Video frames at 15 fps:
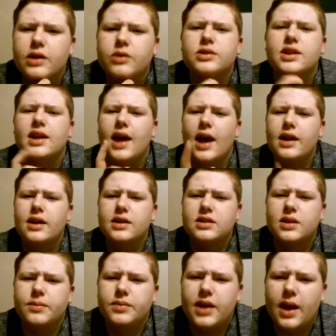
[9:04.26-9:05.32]
it was at end
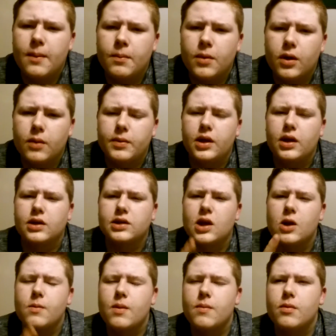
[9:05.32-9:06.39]
of September,
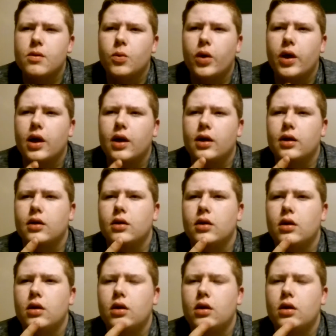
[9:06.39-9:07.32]
because I remember wearing...